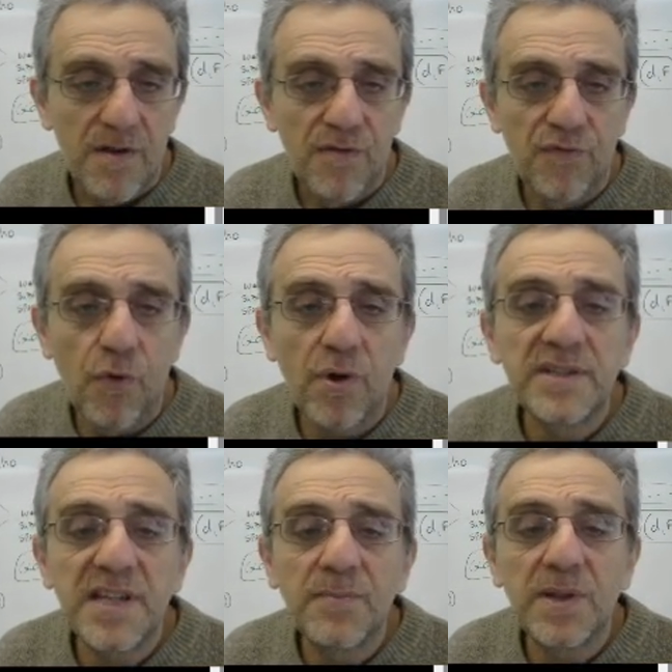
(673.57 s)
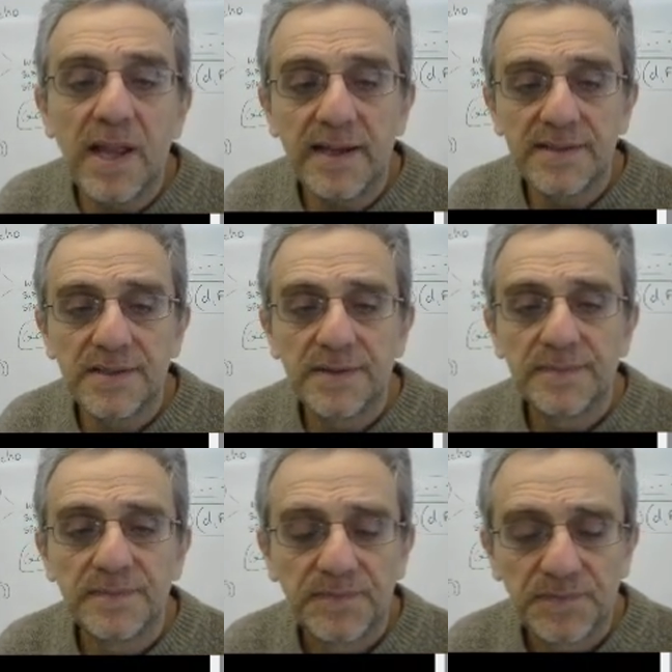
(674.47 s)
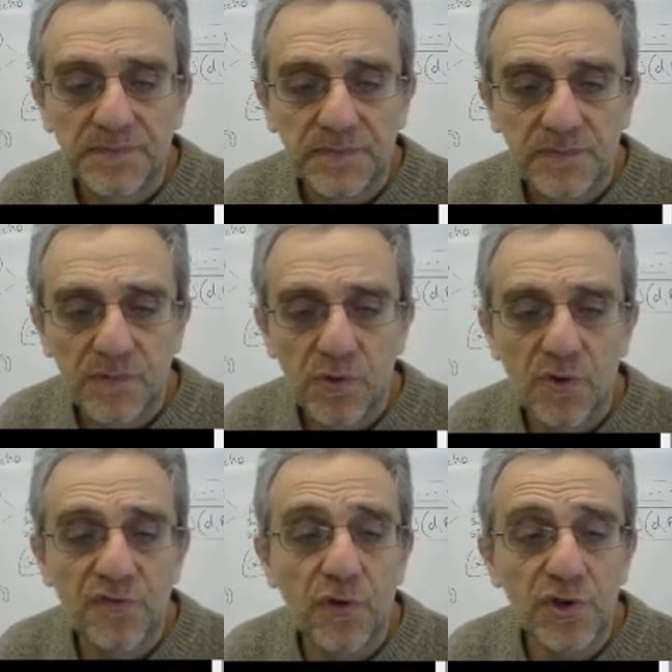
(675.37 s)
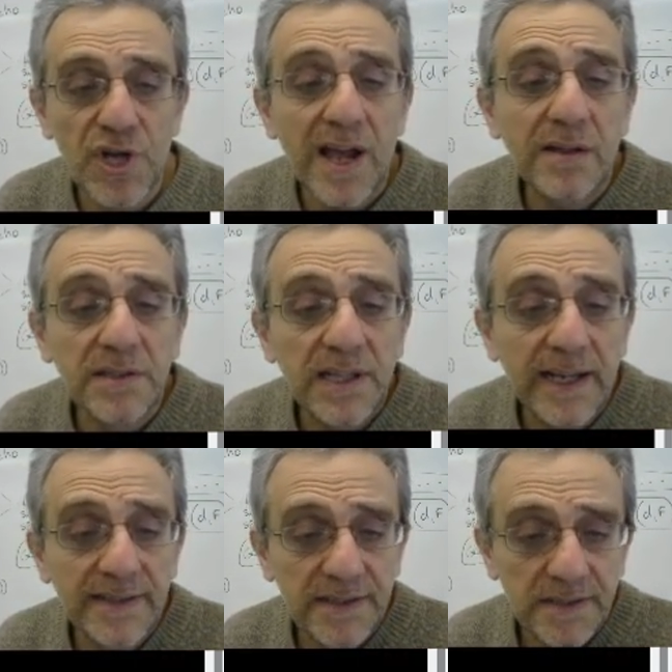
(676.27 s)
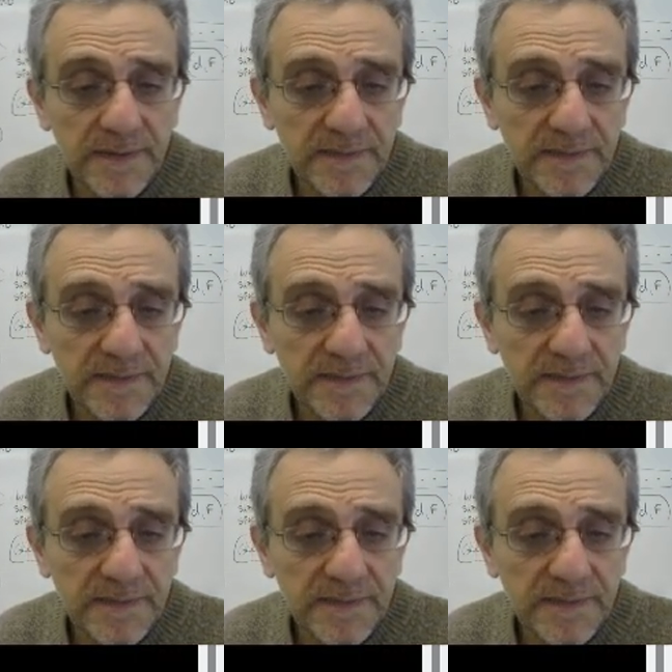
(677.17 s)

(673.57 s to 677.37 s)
for a subclass or for a child class.